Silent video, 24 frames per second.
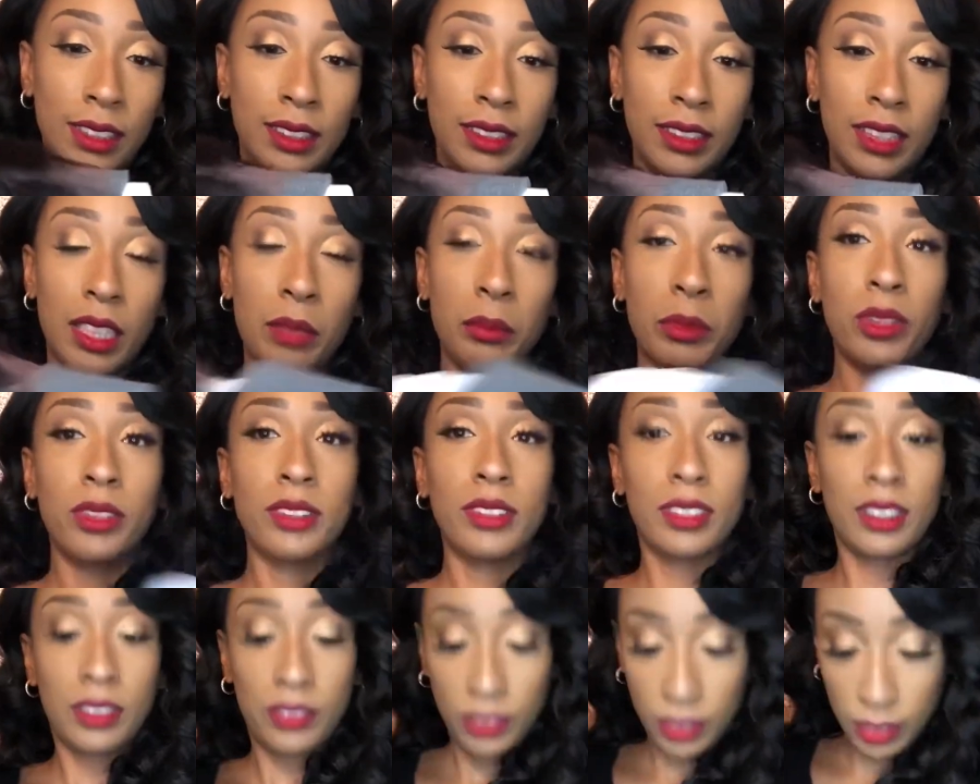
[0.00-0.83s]
Same old
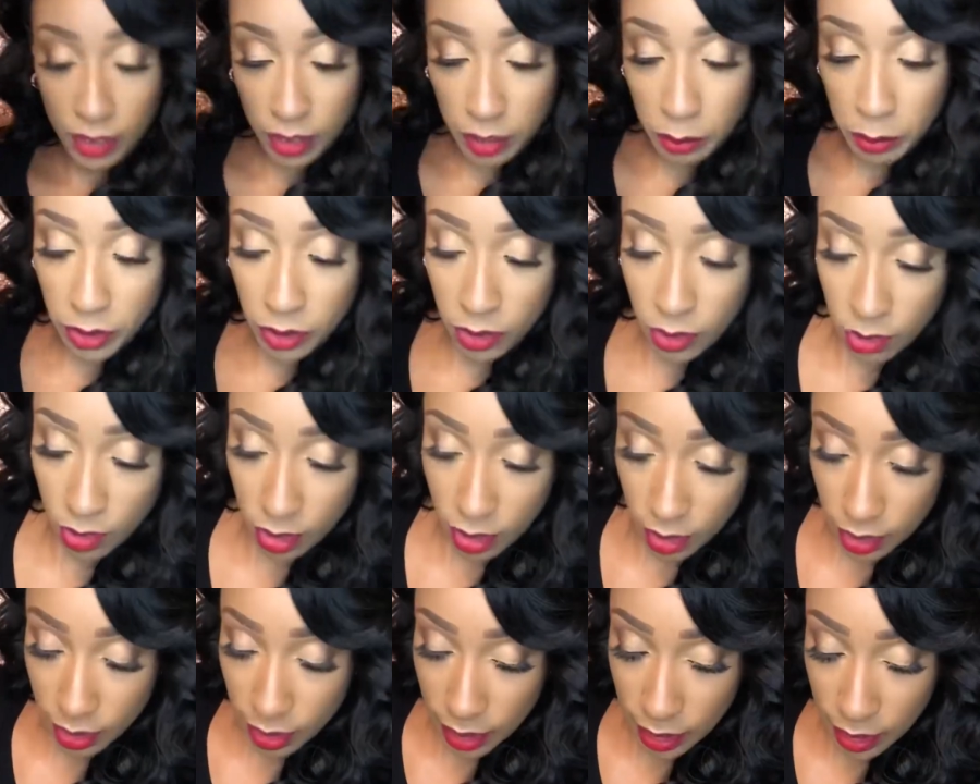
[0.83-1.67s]
stuff you see me do
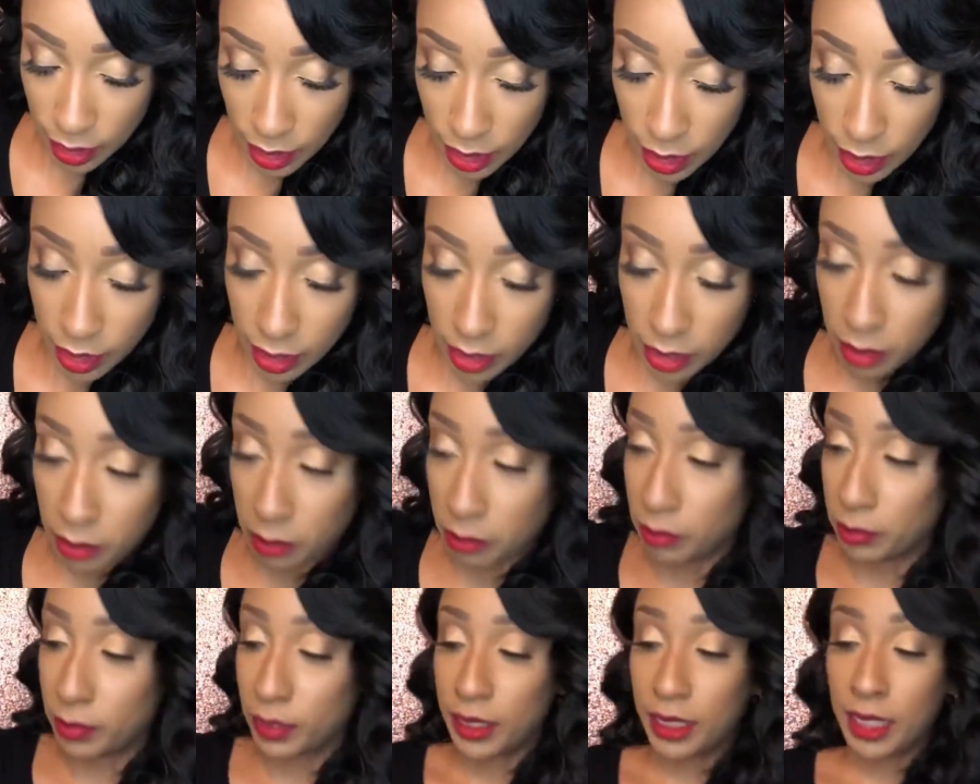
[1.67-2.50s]
all the time.
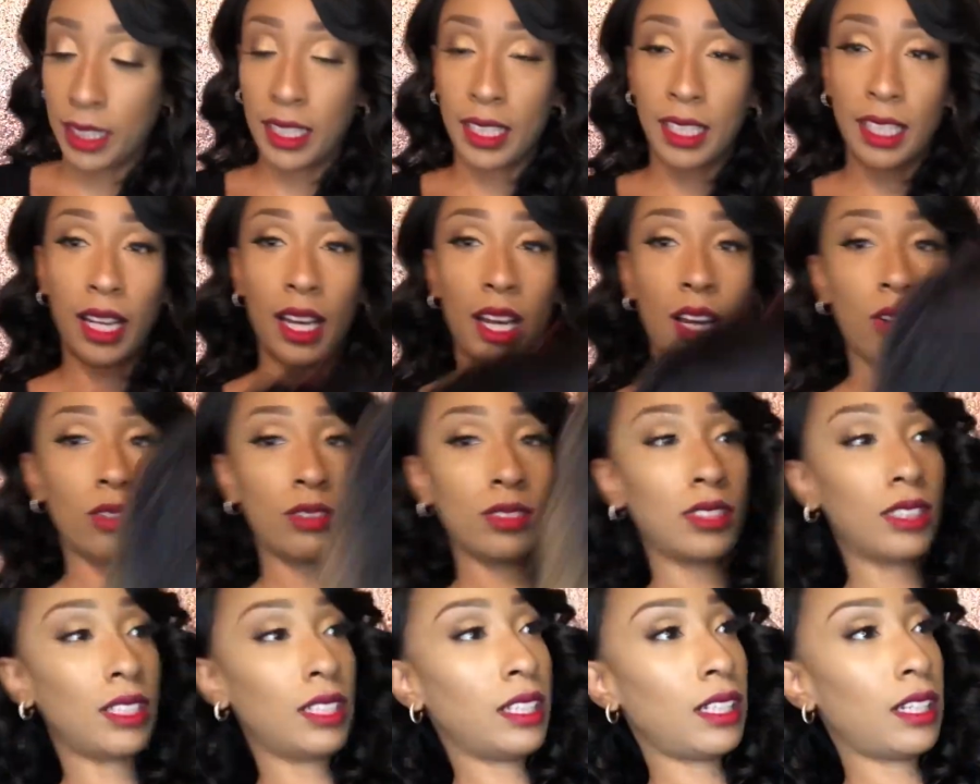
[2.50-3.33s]
Take it
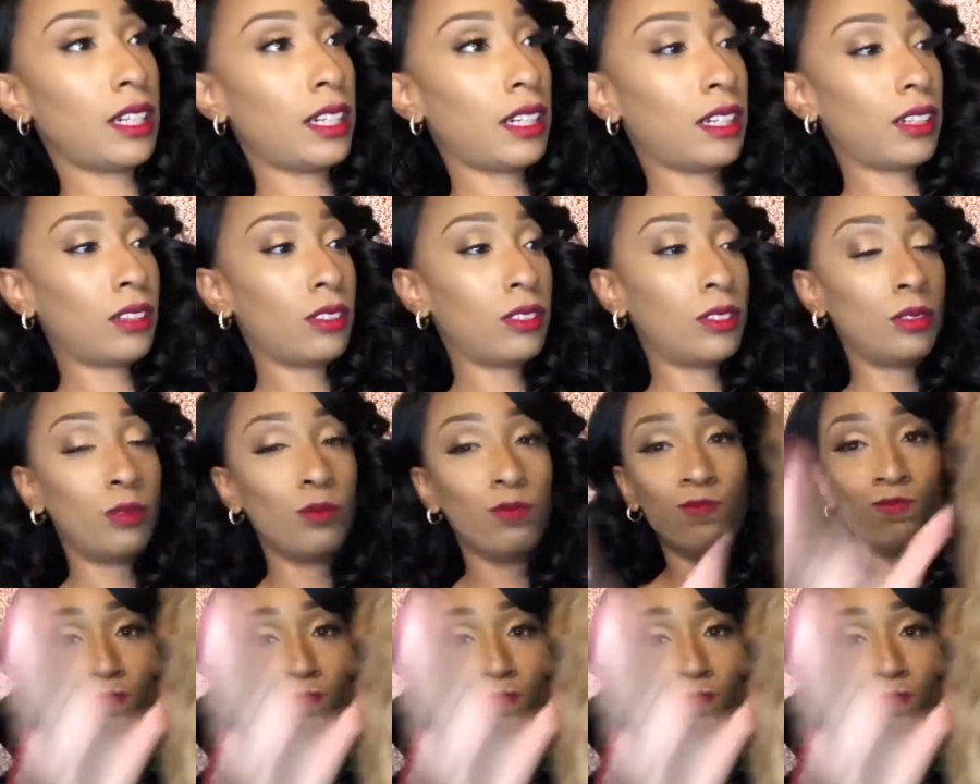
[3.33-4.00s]
out.